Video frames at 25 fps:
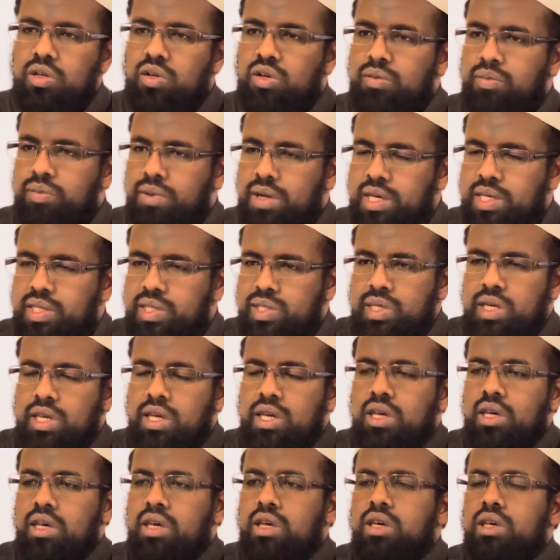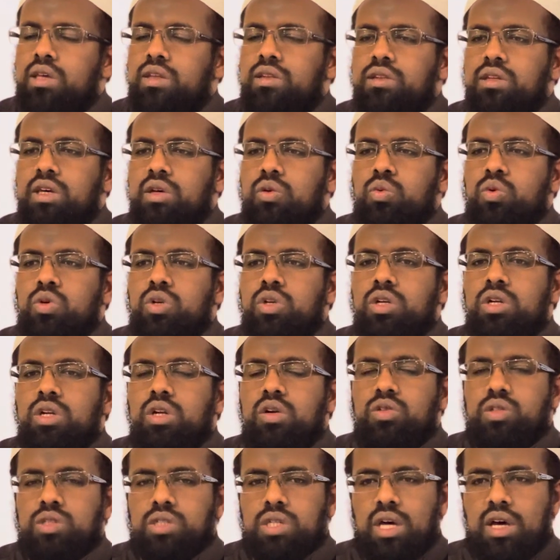or a place, they would
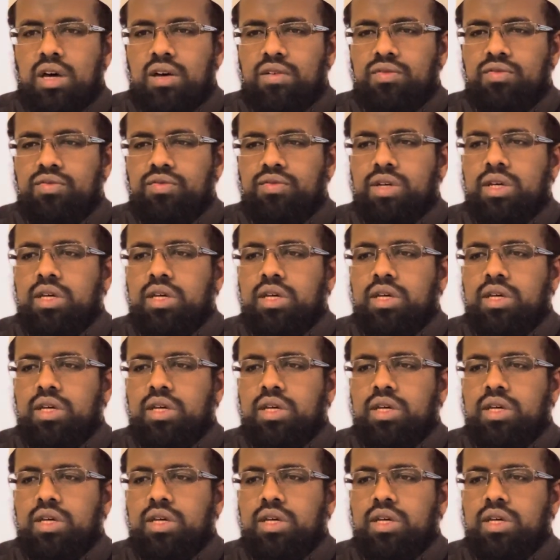not have